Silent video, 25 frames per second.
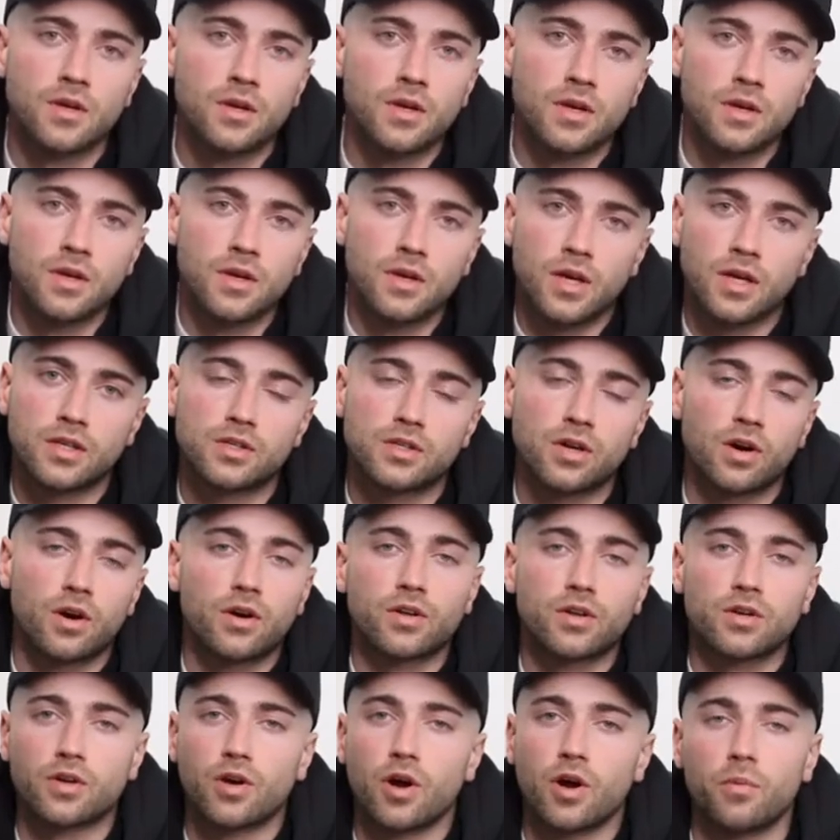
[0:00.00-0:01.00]
It's hard
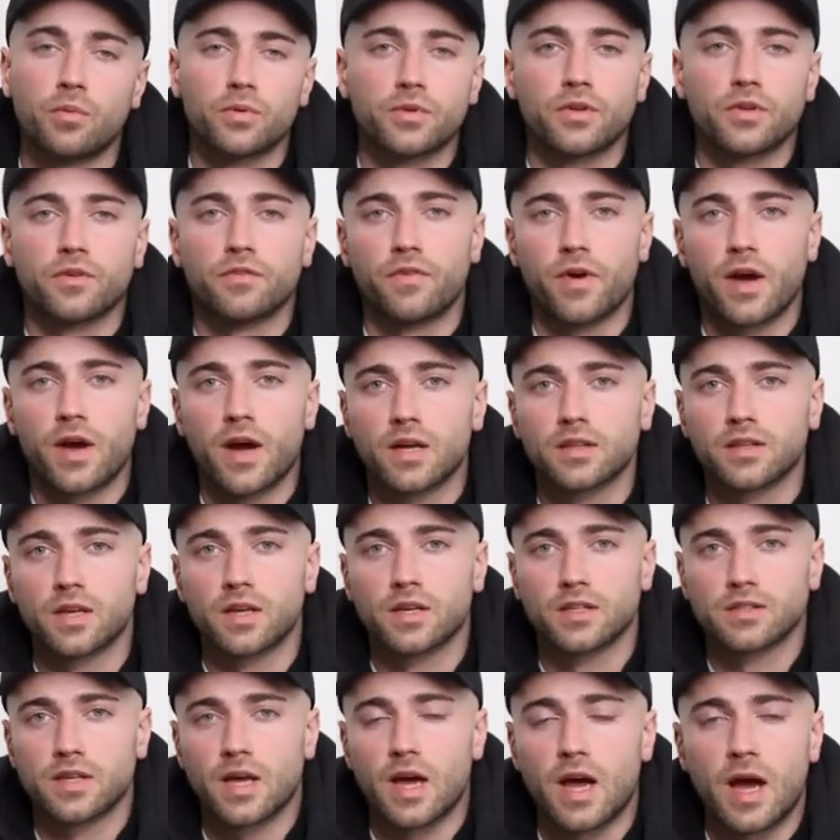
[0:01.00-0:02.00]
to cope with the fact that
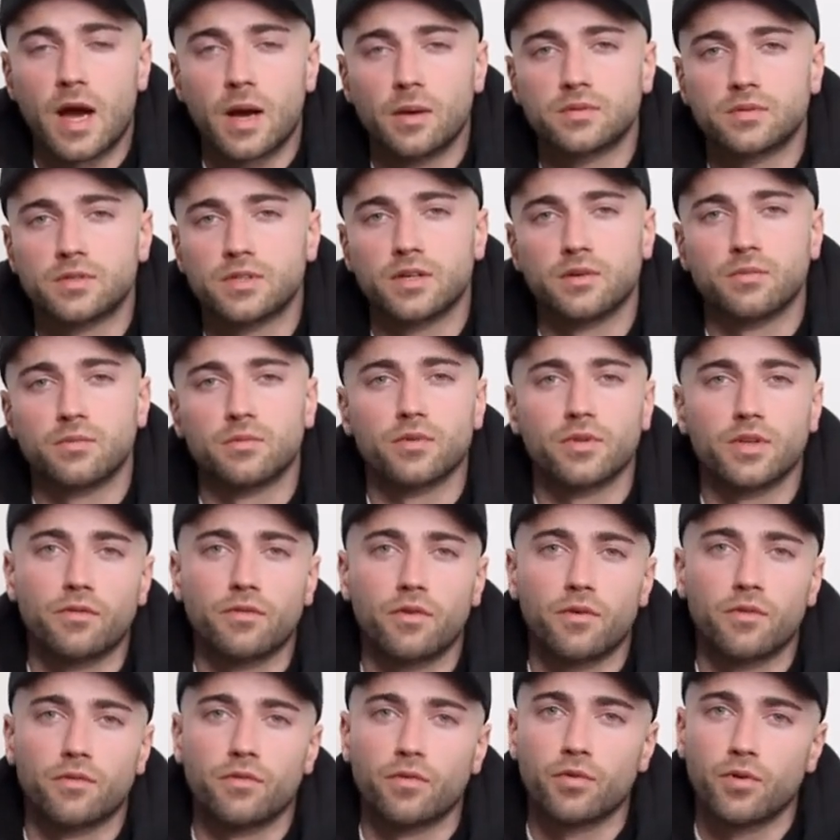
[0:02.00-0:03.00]
his absence will leave a
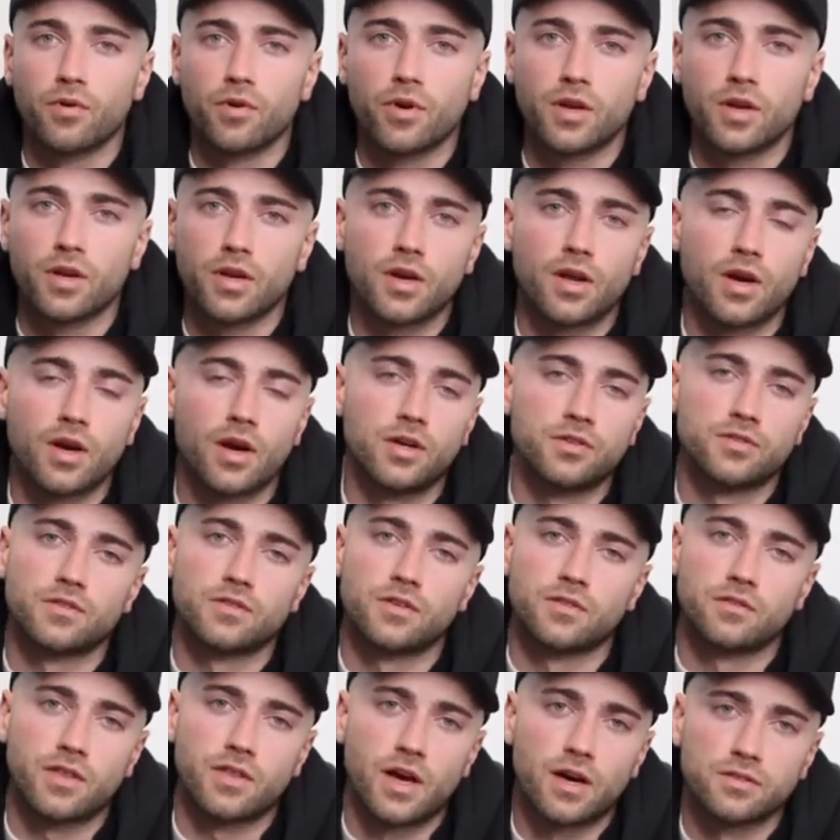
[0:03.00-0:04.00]
void in hundreds
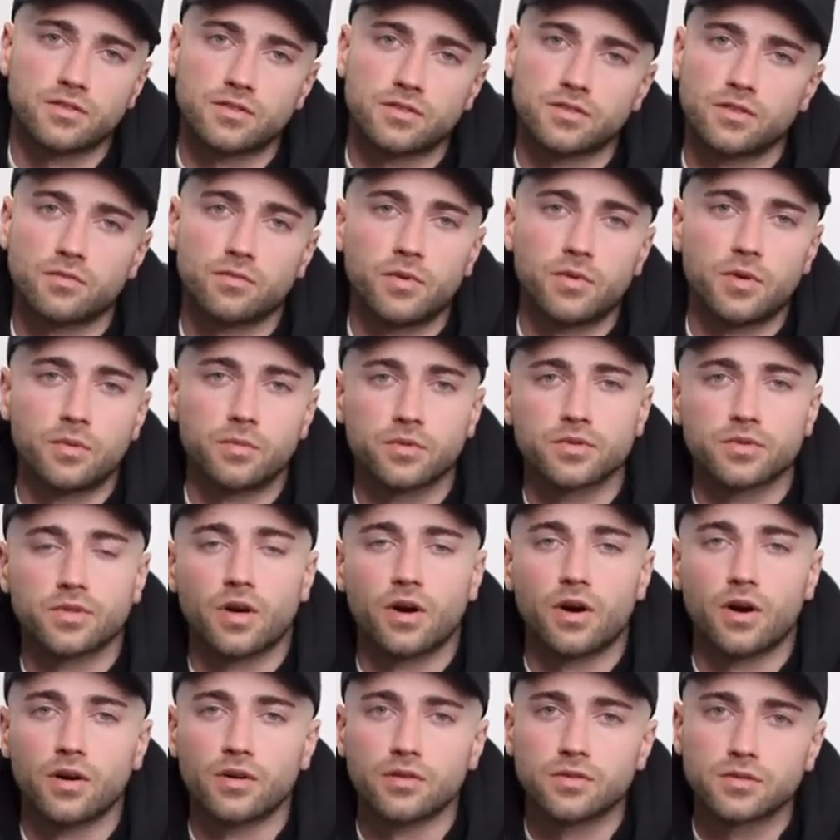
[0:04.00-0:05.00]
of thousands of people's
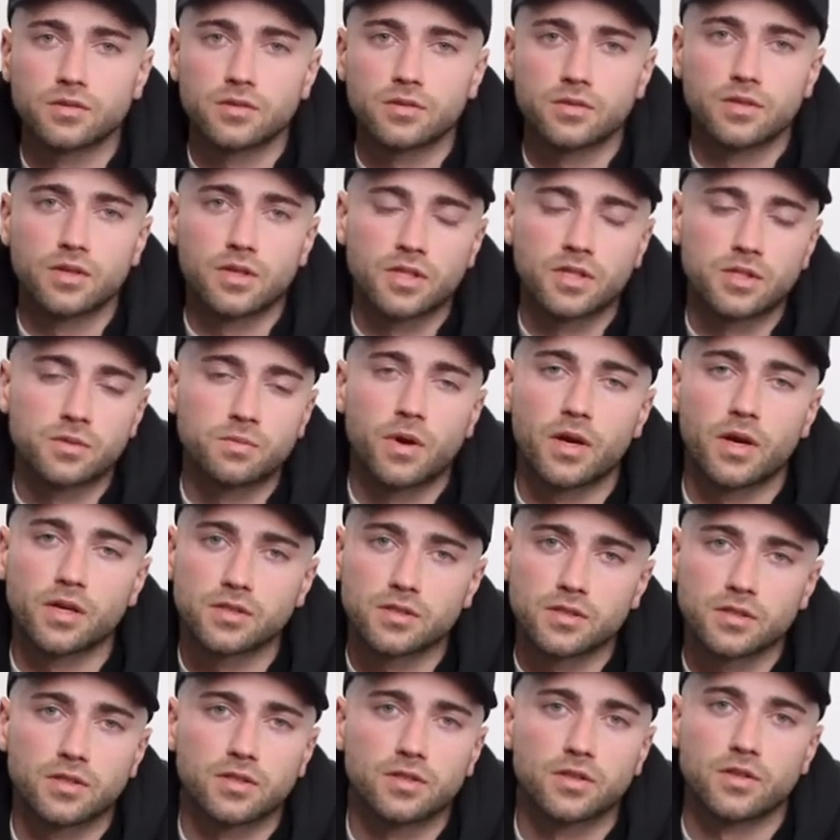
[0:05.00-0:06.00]
hearts,
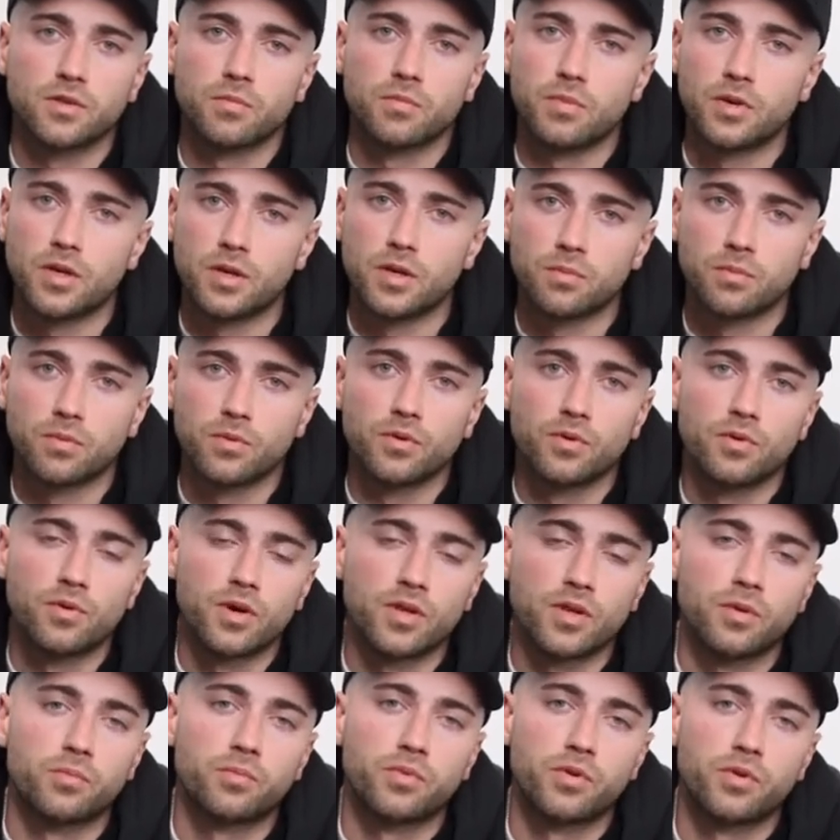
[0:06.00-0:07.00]
especially to the people who had
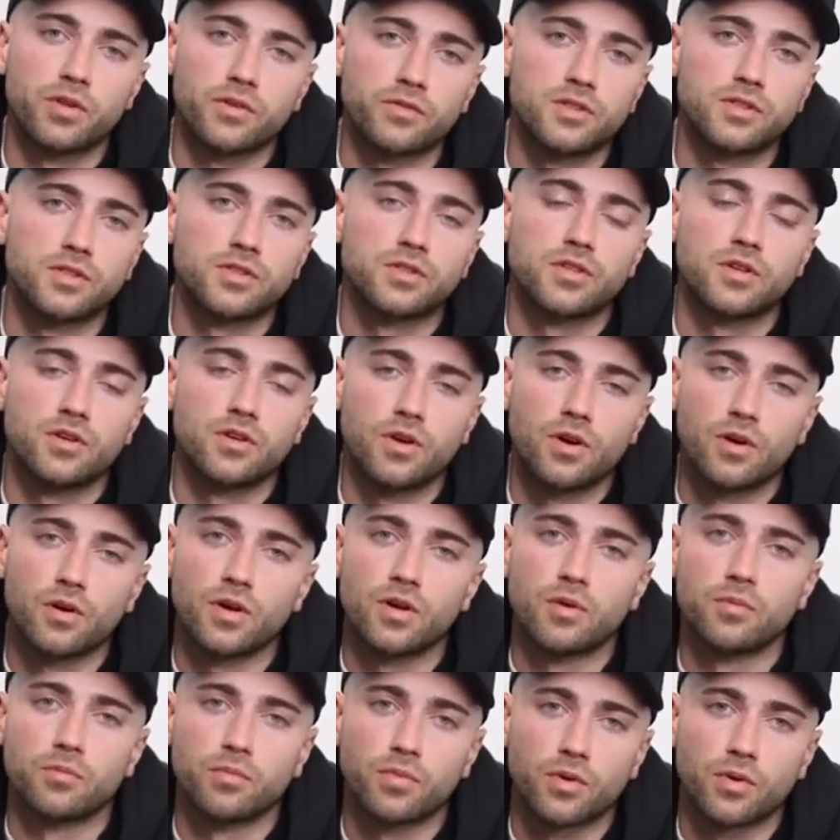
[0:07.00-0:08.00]
the privilege to know
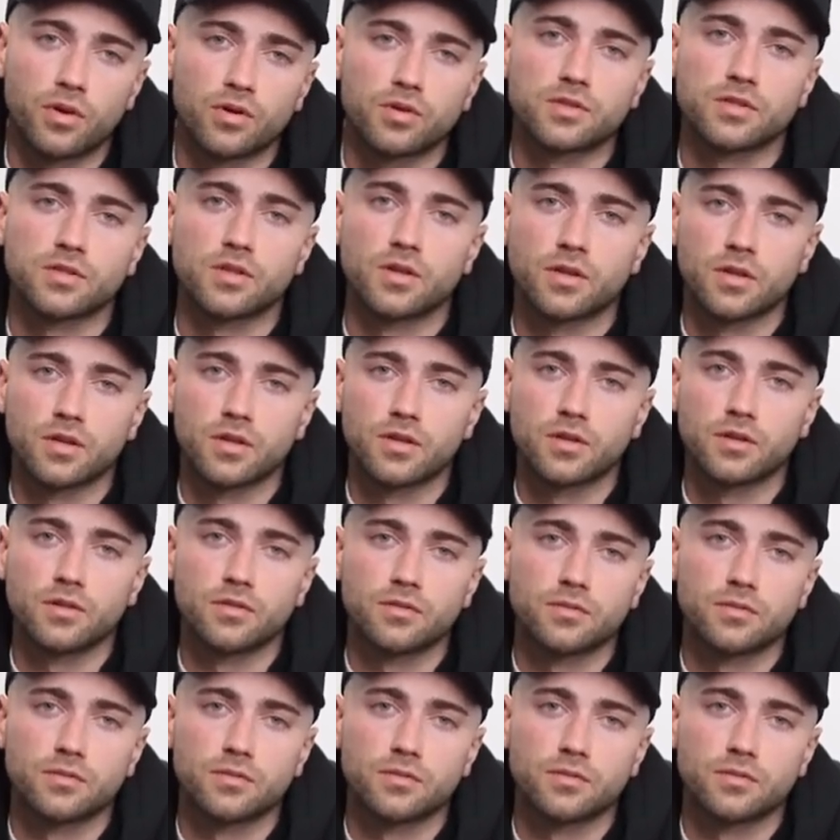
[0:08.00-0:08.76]
him personally.